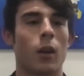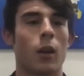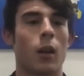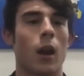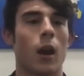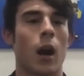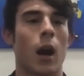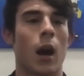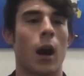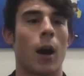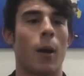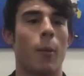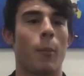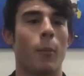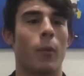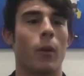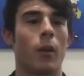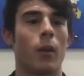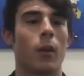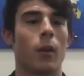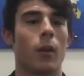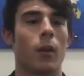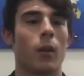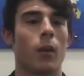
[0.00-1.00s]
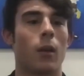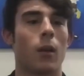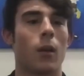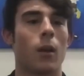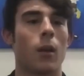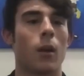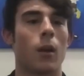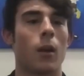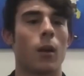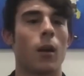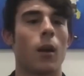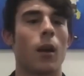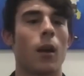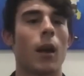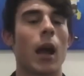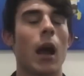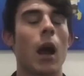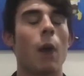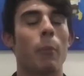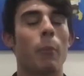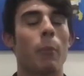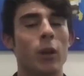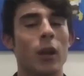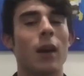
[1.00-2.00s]
Um,
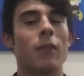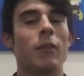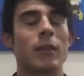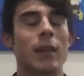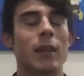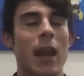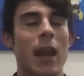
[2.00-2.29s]
but you have to